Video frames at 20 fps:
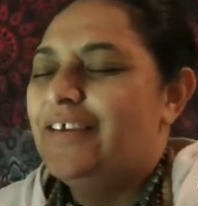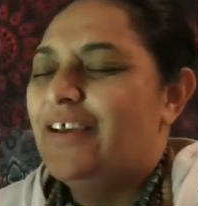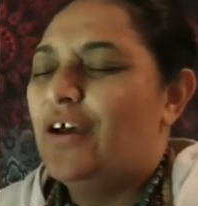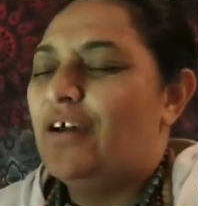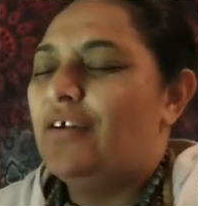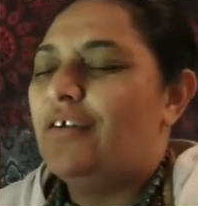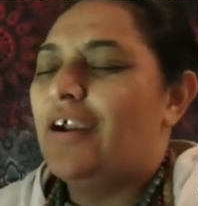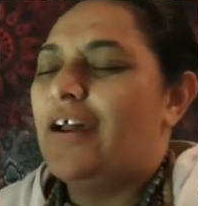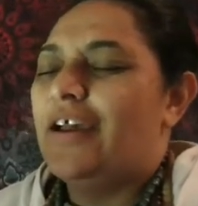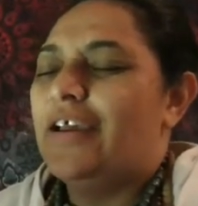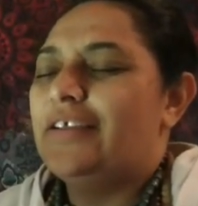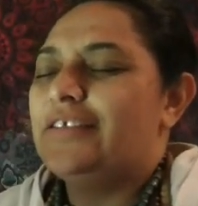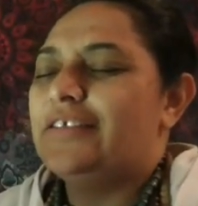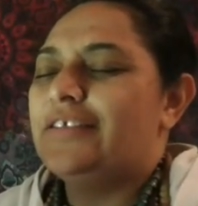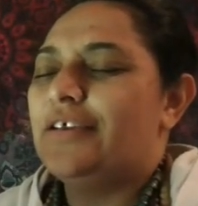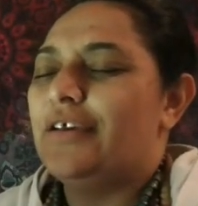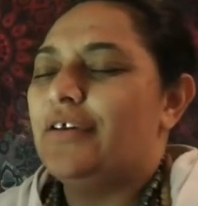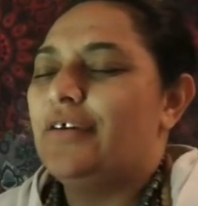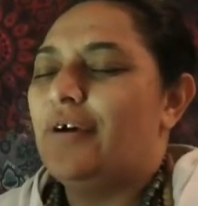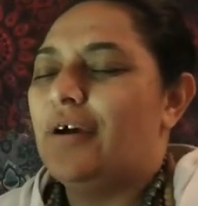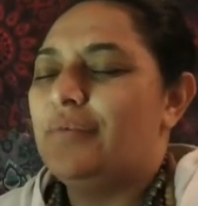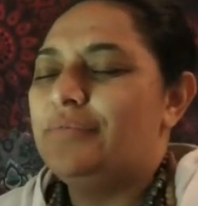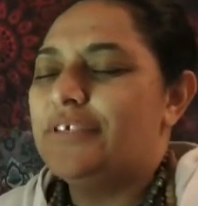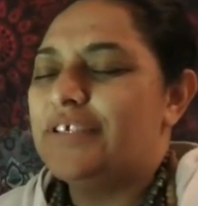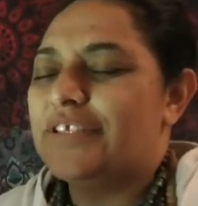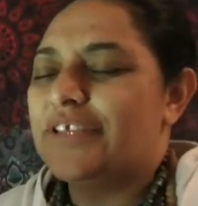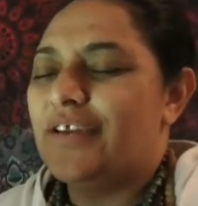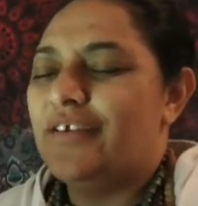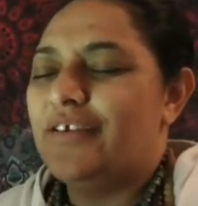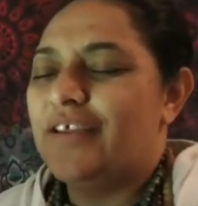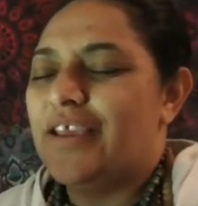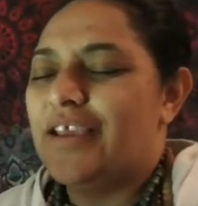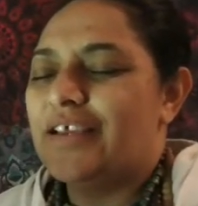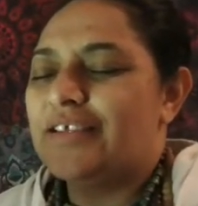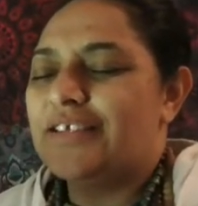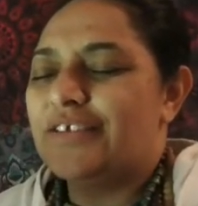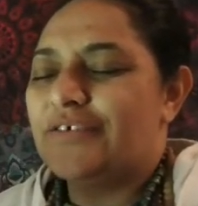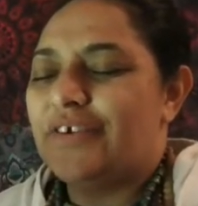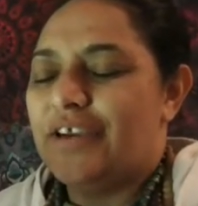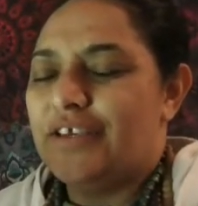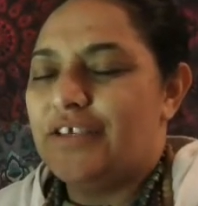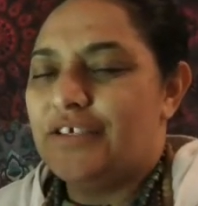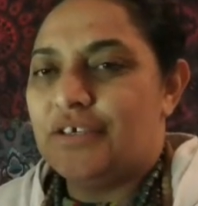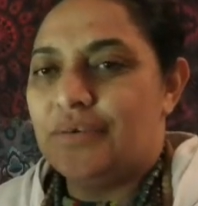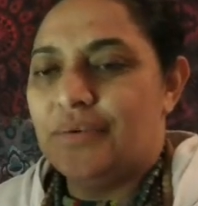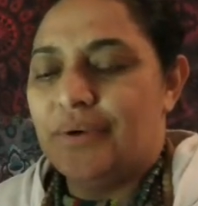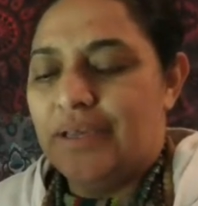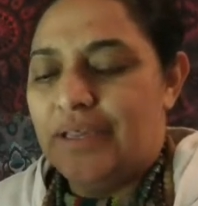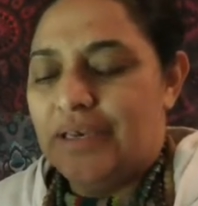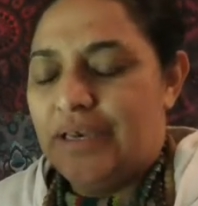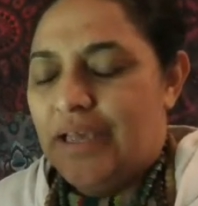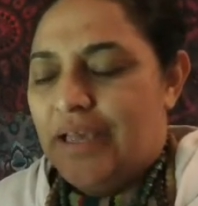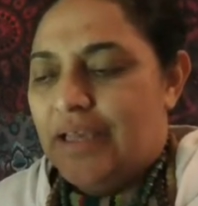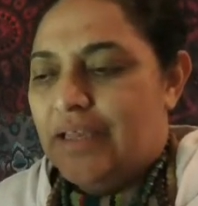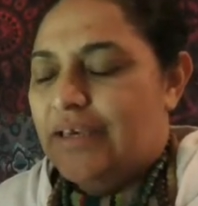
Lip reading: All right, so I'm just going to get straight to it.